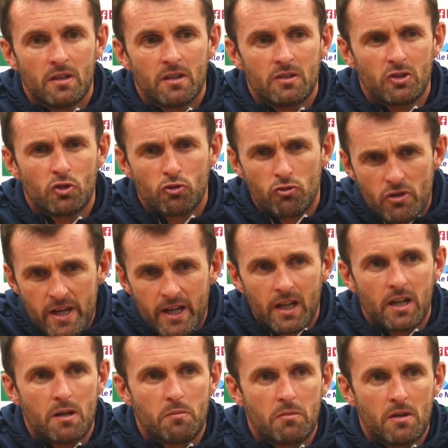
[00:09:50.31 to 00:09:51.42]
It's a great
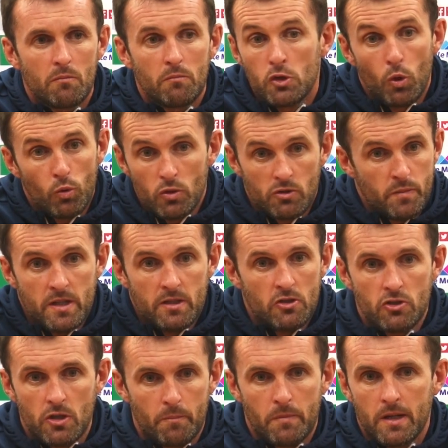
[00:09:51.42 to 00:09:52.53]
club. No one speaks
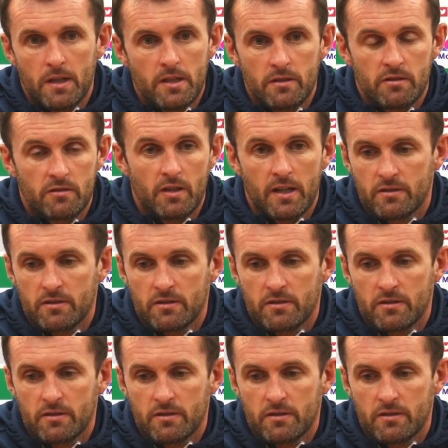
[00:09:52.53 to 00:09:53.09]
of Jack Butland